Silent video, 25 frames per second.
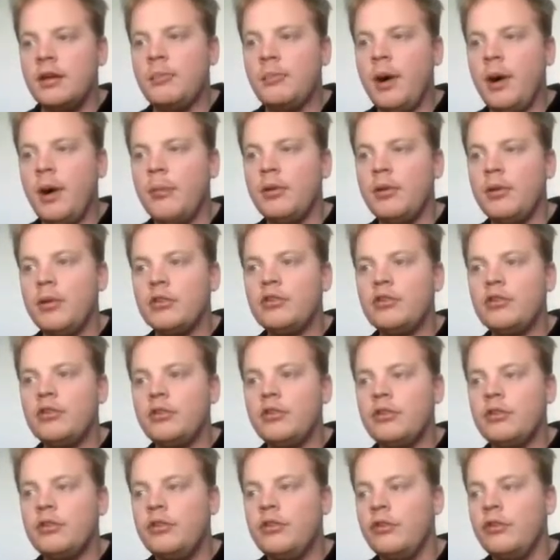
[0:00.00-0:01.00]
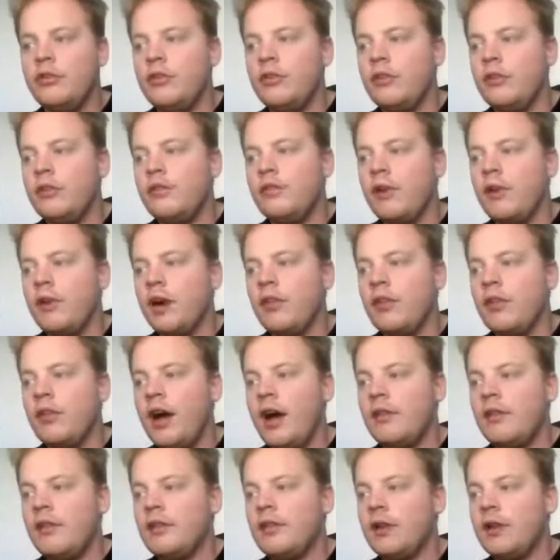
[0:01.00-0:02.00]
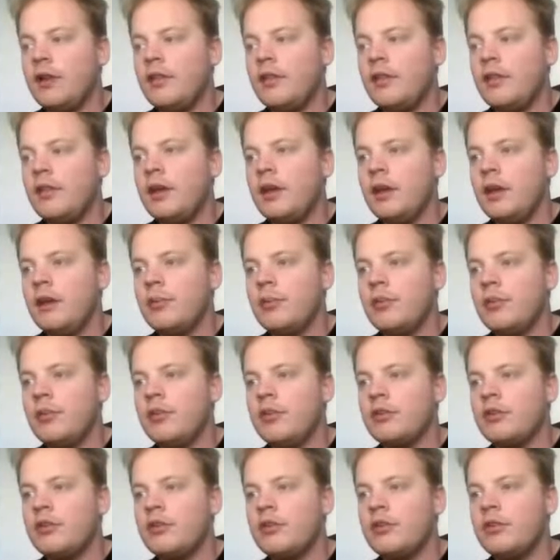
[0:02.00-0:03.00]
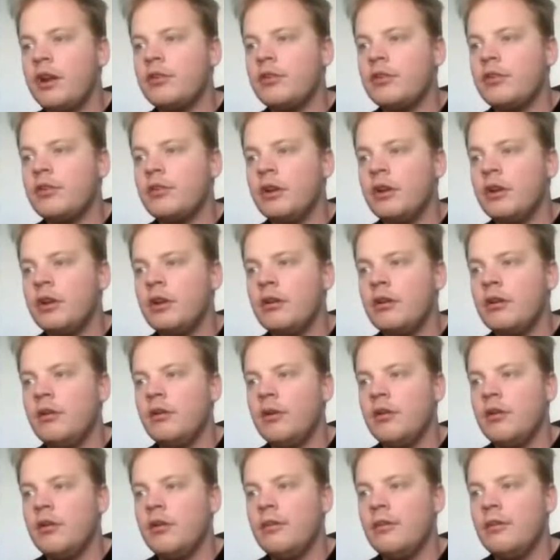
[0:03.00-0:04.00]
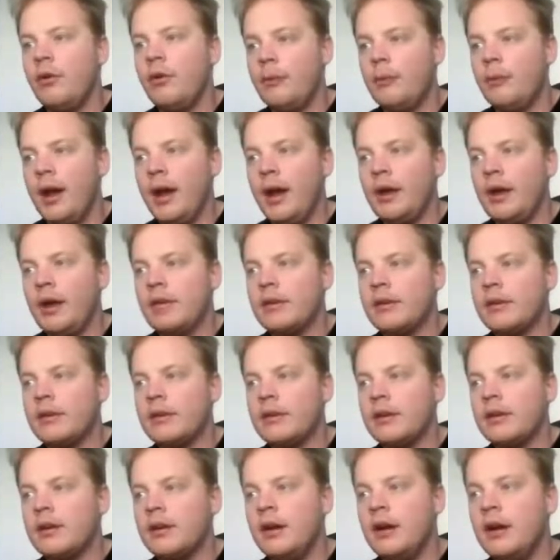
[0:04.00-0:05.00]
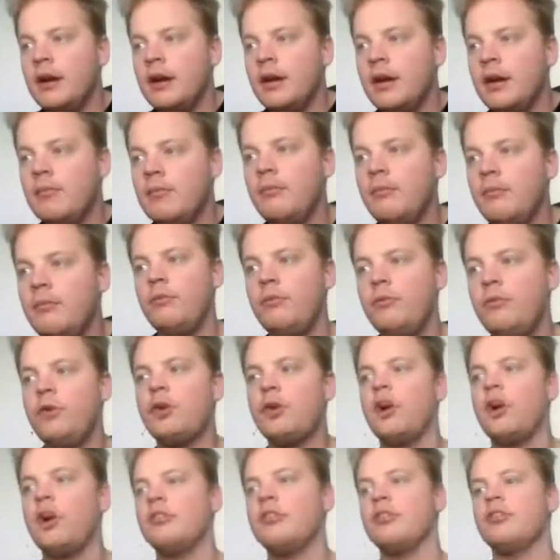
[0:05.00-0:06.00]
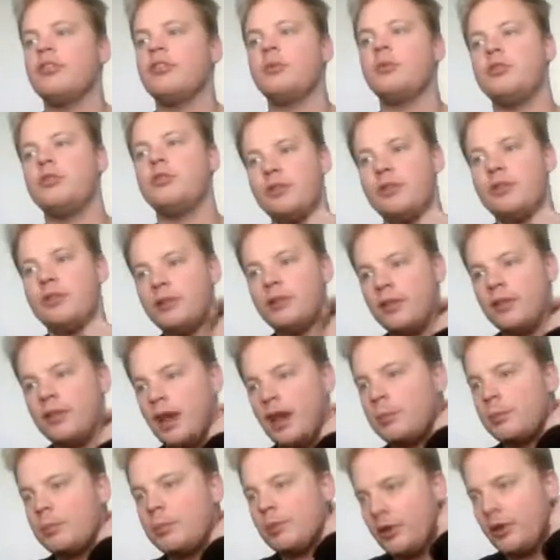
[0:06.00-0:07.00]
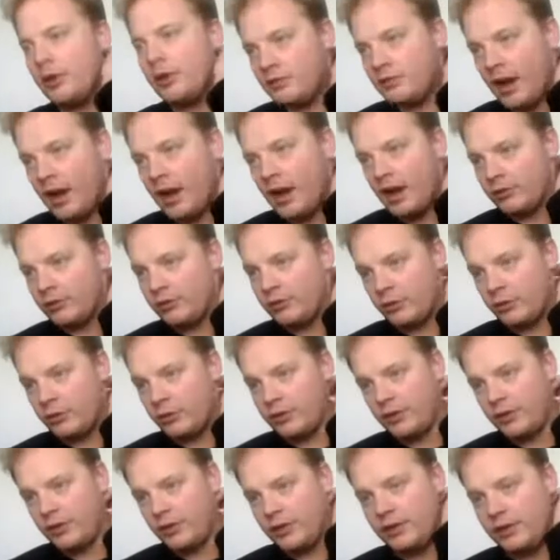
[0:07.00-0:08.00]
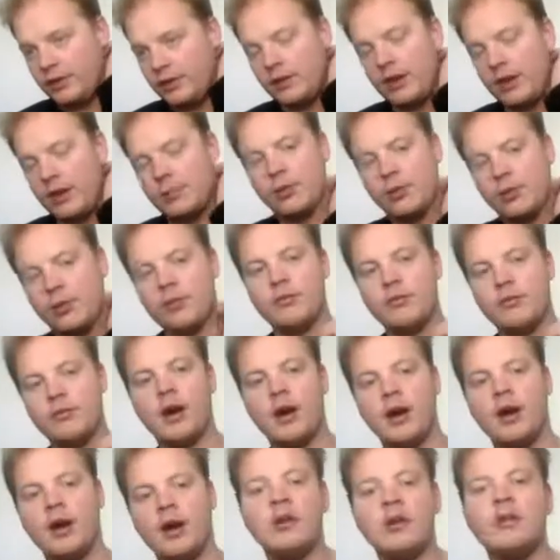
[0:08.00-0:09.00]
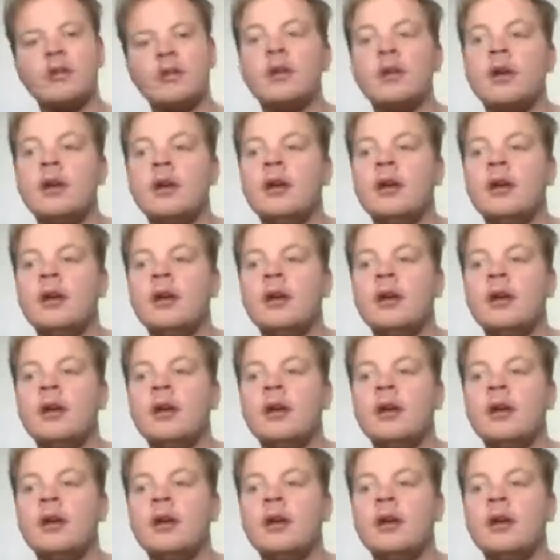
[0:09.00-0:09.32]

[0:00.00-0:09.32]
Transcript: publish to the far left in the presentation format. You can also switch between the uploaded files or delete the uploaded files.